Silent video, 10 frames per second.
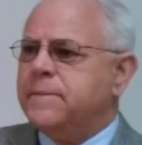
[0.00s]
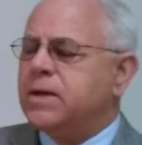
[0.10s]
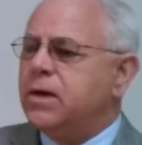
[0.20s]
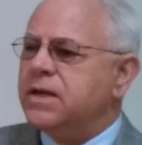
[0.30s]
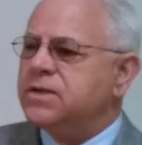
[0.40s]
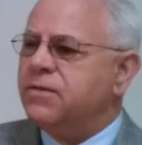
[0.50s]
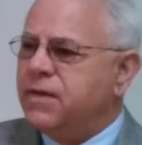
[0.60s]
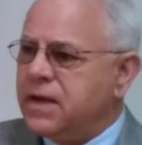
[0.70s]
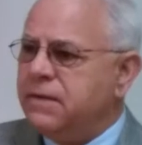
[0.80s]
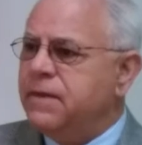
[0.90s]
Because
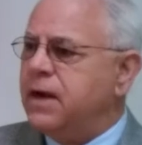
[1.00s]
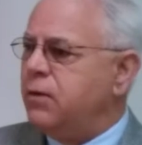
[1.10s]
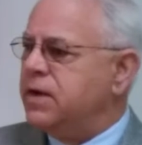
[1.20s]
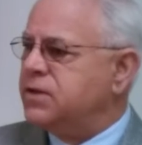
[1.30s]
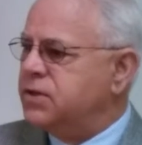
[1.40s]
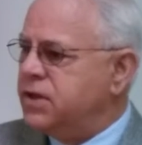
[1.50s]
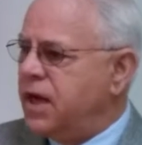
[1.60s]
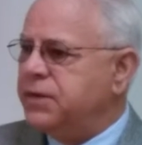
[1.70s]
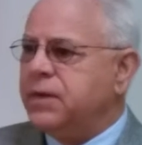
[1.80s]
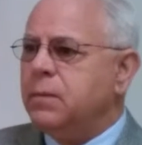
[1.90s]
then there is
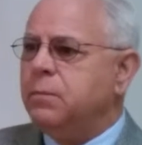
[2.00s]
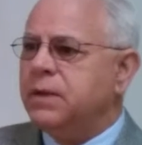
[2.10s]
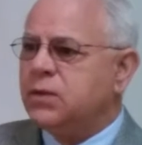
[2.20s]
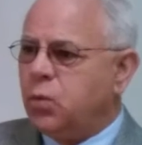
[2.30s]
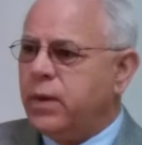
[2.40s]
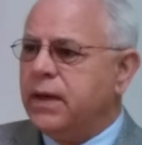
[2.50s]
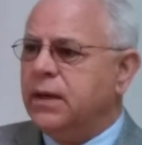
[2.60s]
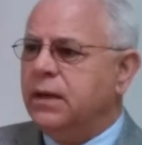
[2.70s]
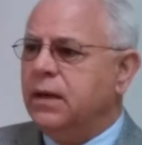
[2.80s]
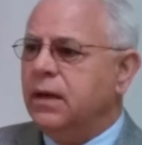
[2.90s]
nothing
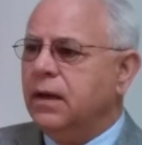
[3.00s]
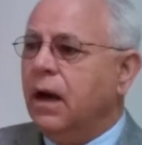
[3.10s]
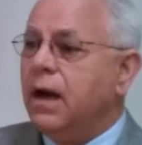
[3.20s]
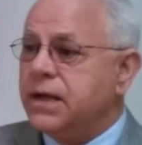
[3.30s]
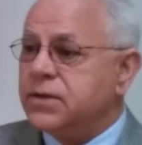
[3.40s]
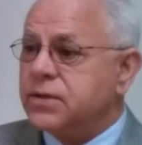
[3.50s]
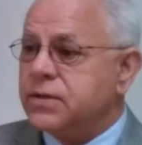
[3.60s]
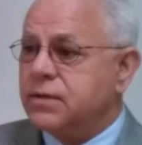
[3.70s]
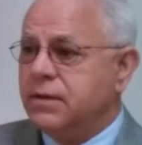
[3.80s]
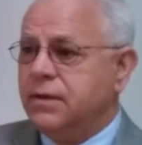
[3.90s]
between
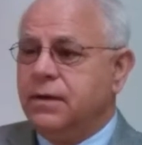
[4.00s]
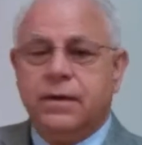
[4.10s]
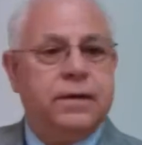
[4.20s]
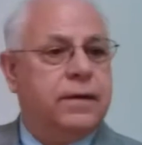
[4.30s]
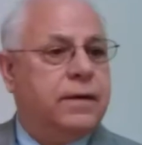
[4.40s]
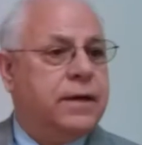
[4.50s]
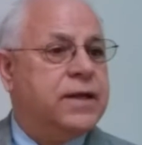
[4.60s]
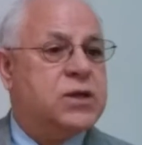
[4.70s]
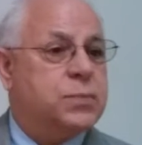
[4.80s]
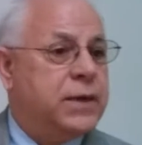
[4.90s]
us
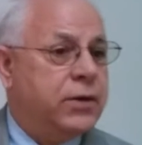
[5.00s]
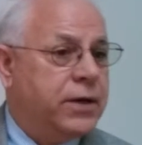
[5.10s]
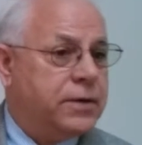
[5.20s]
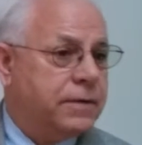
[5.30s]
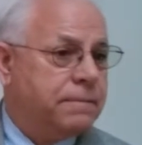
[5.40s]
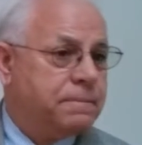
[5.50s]
and spirit.